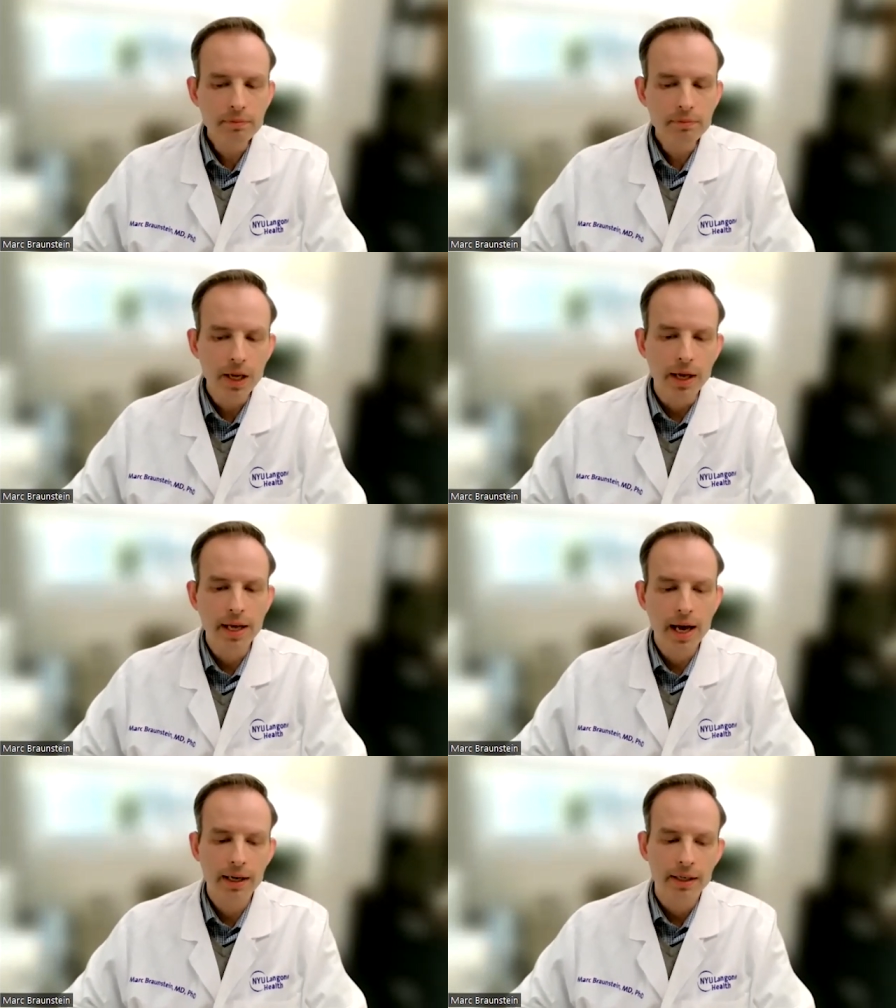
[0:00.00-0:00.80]
and
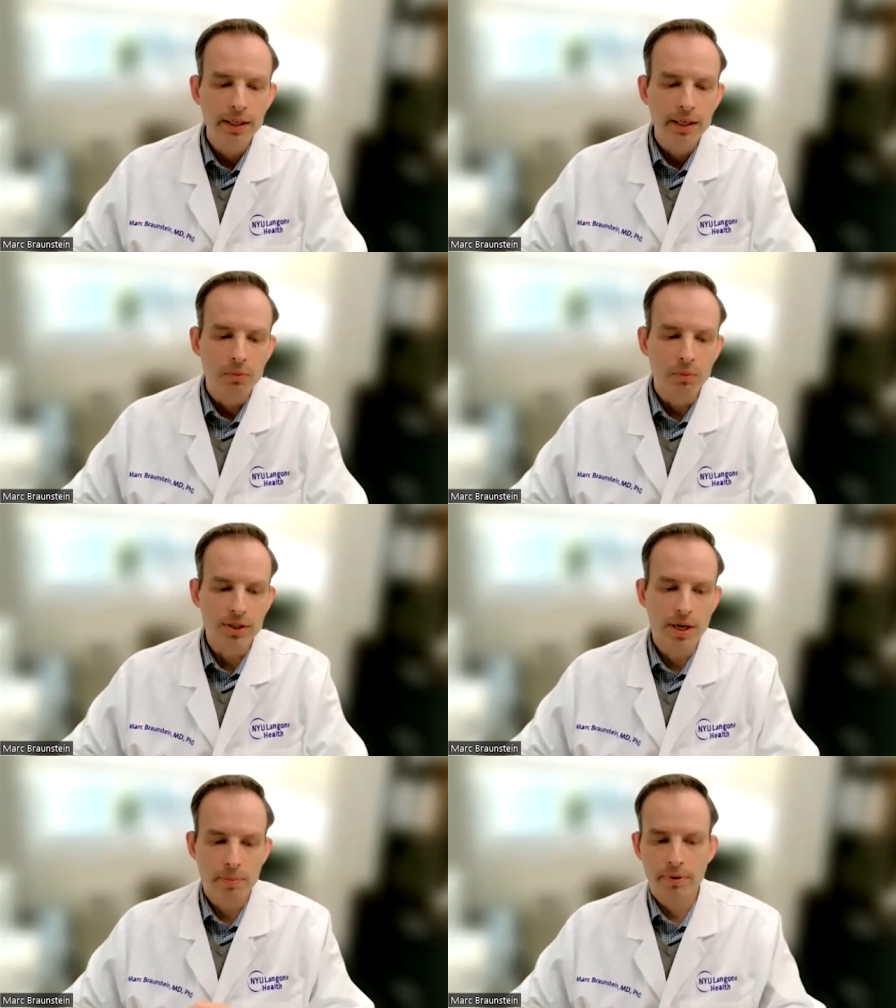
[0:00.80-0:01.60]
that what
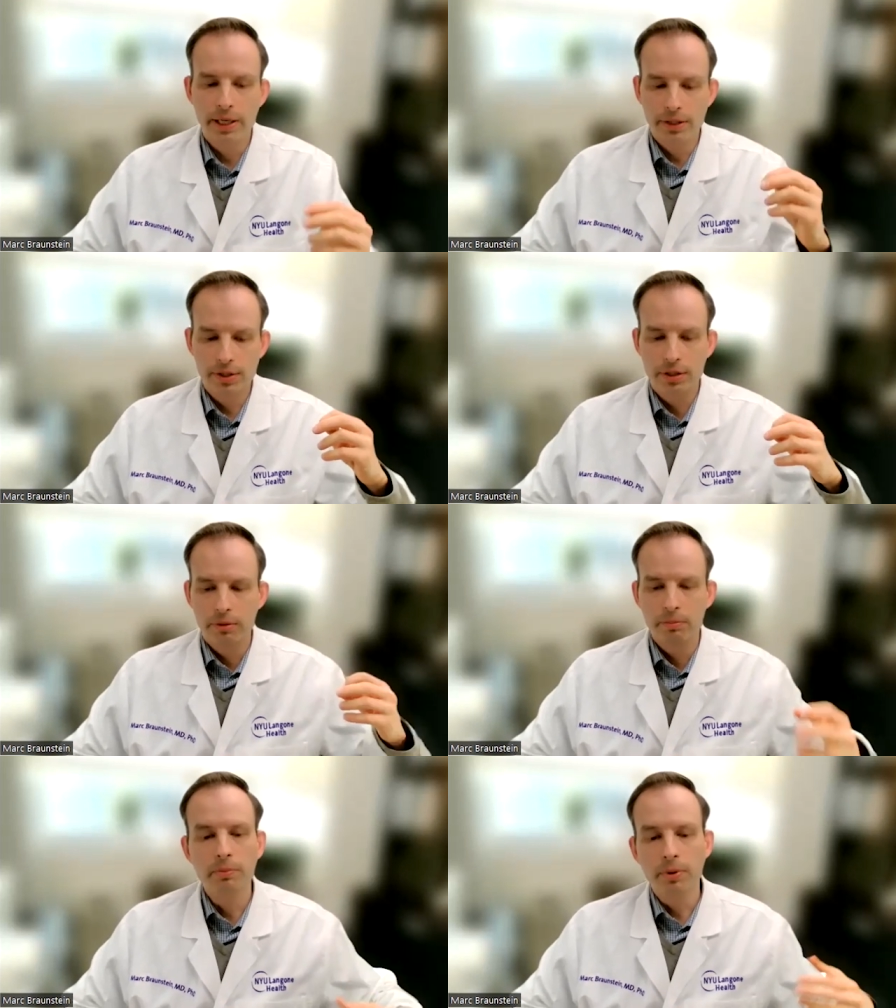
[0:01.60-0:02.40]
separates
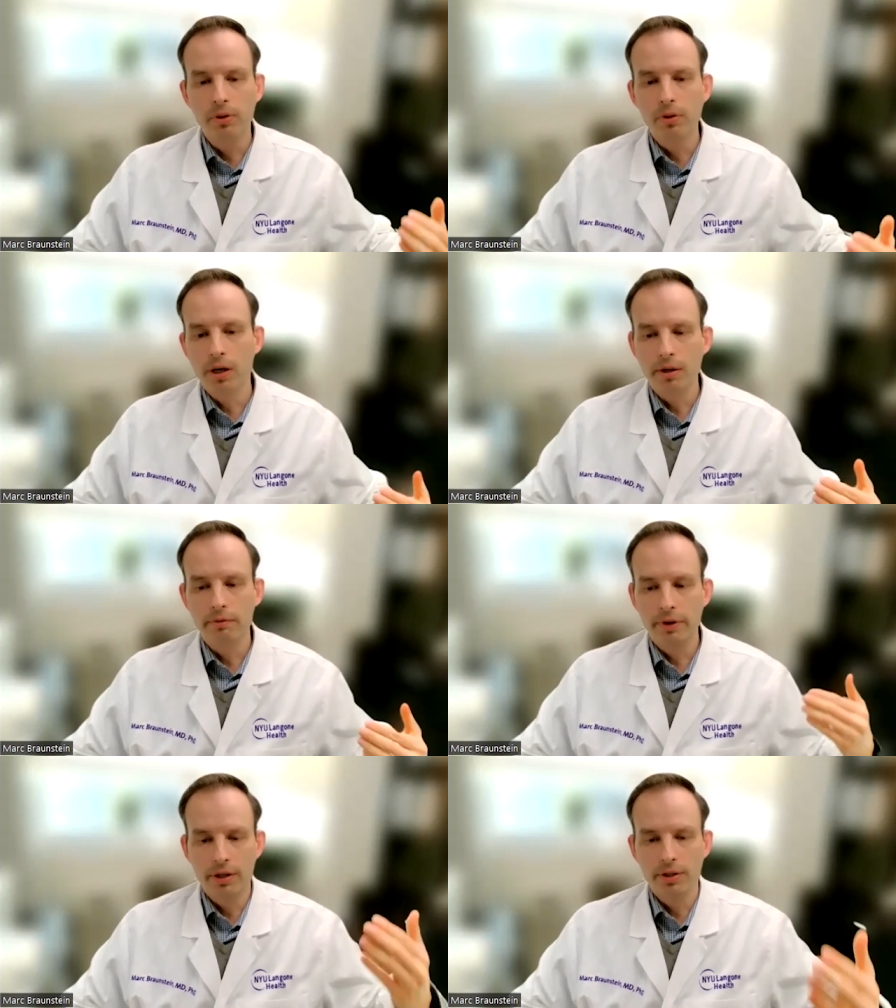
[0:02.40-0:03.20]
people who are
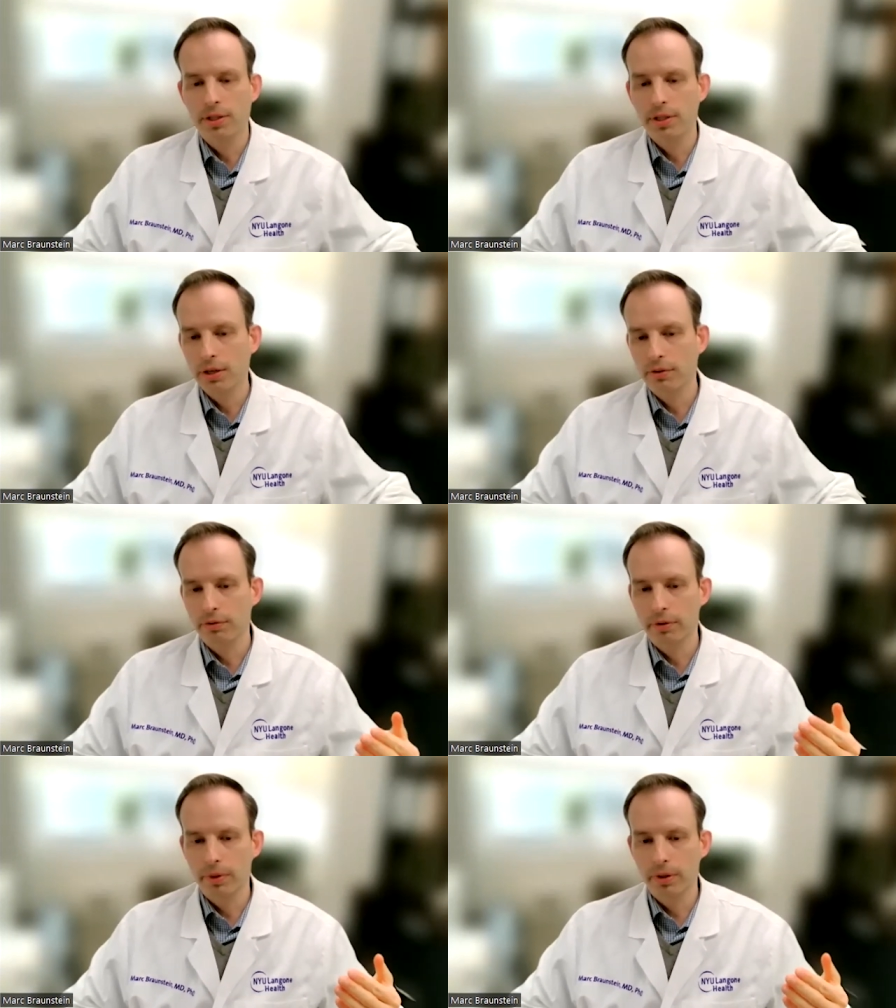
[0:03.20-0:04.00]
very successful
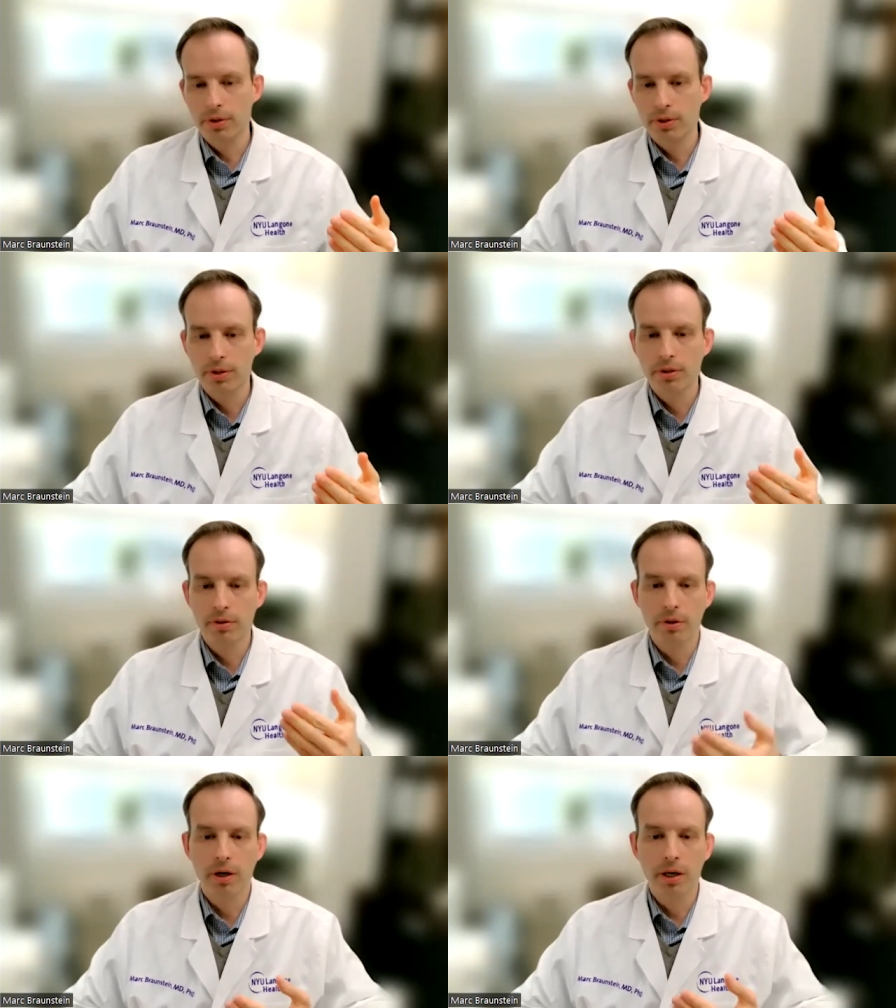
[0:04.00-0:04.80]
from those
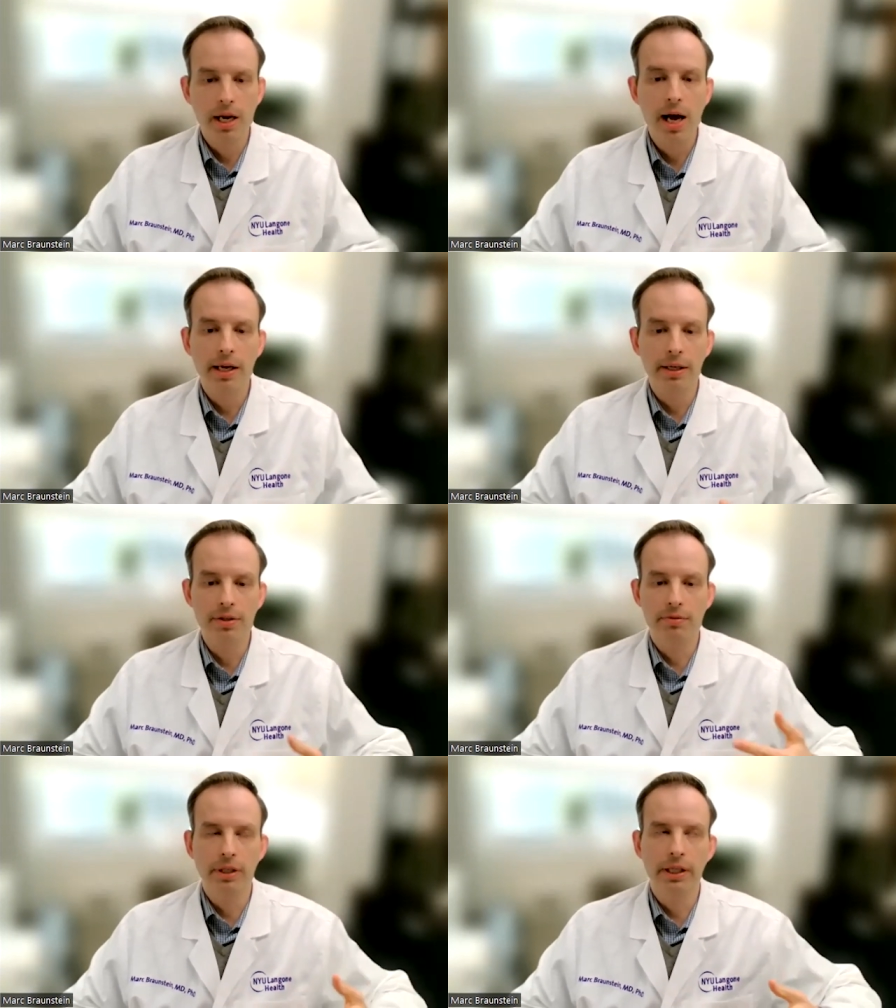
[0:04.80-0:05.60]
who are not
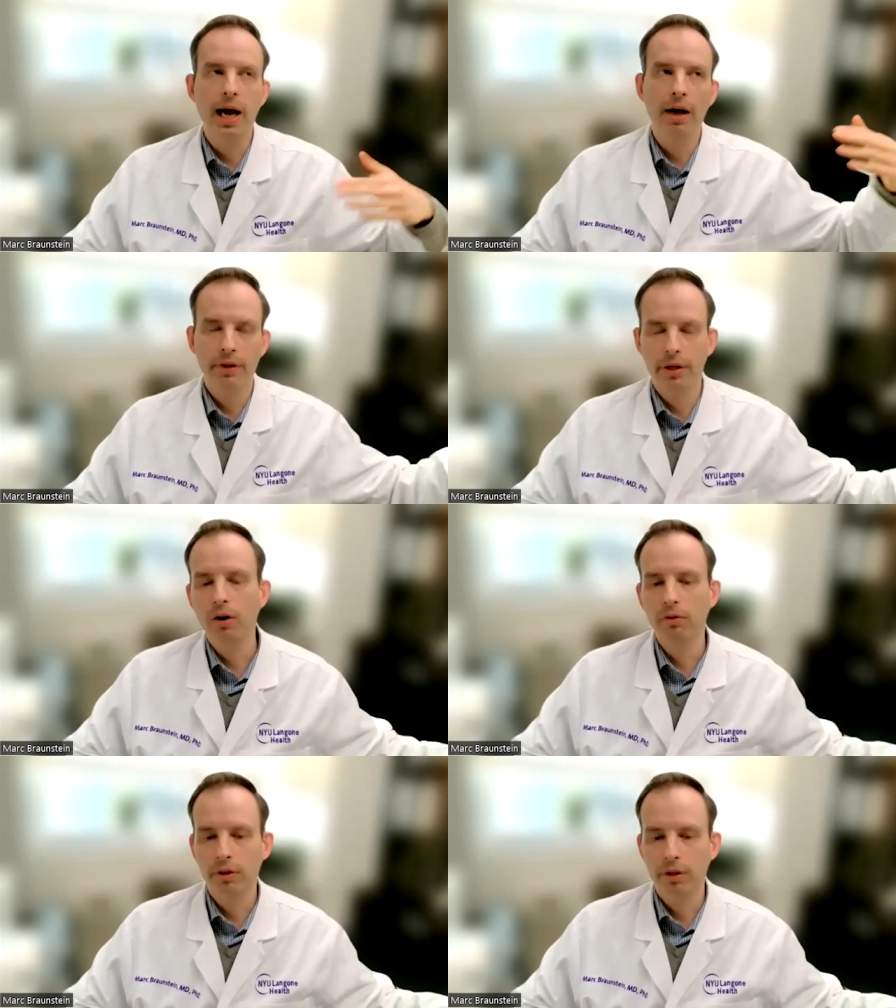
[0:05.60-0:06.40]
is really how they
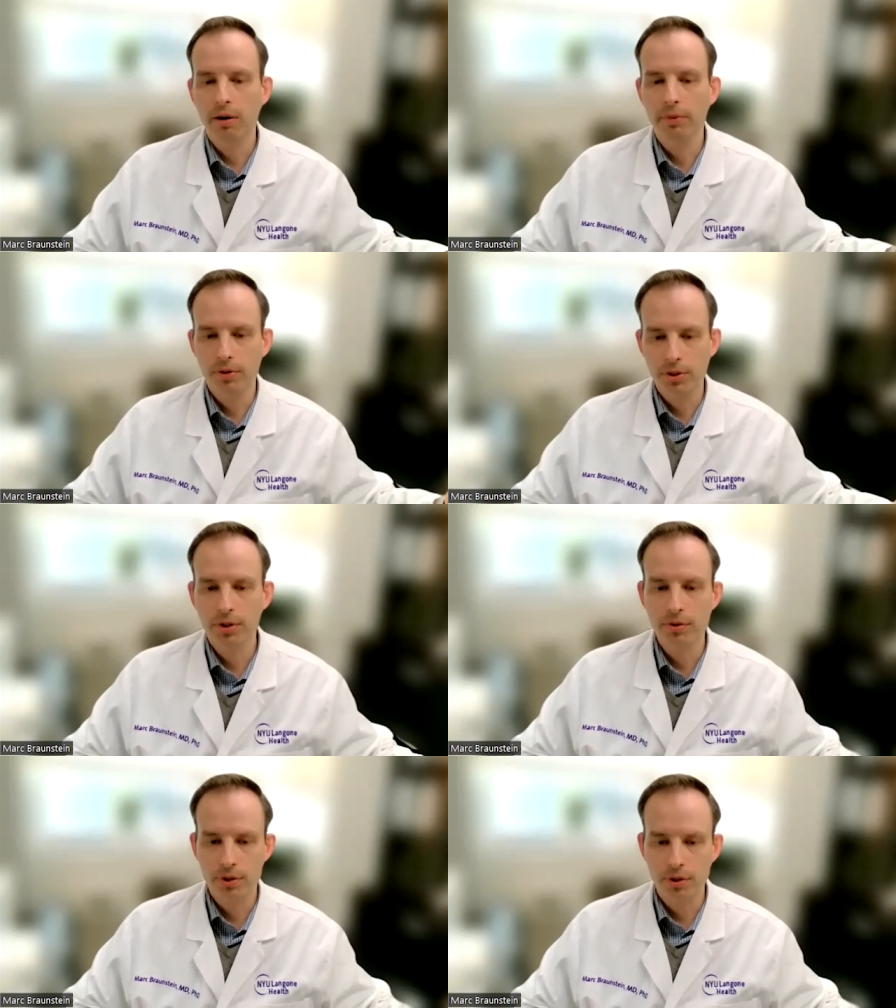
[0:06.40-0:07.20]
overcome
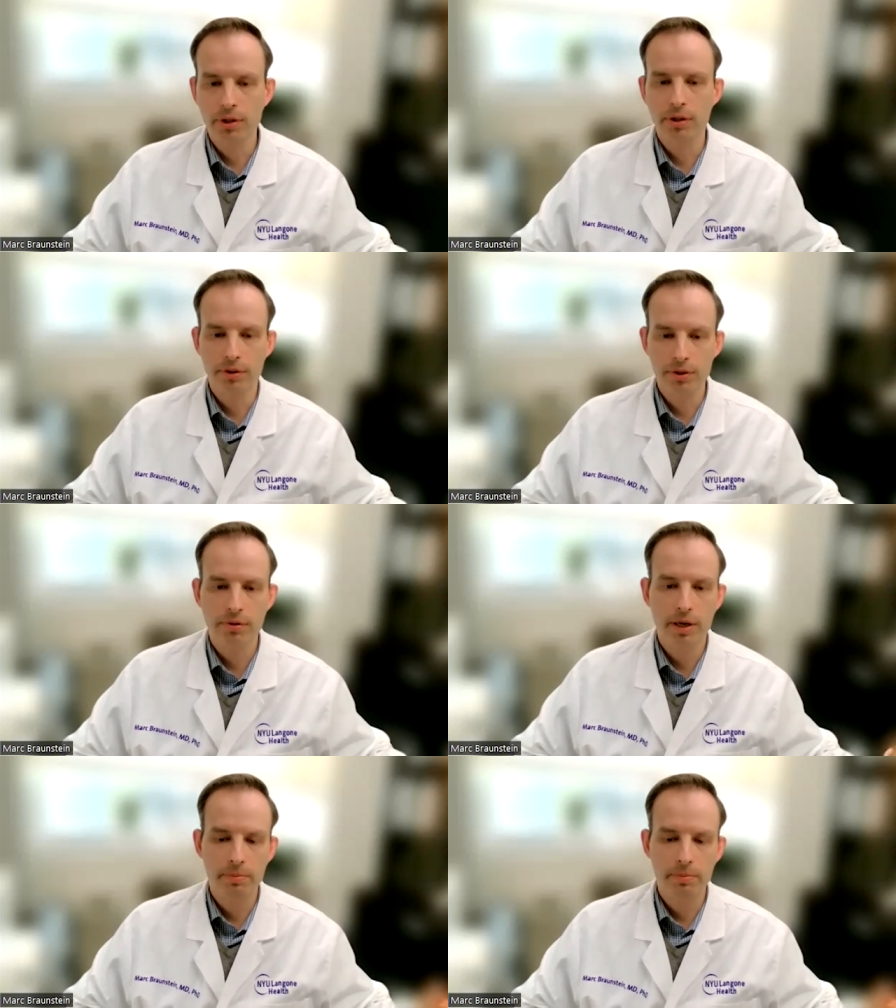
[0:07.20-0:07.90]
those hurdles, right?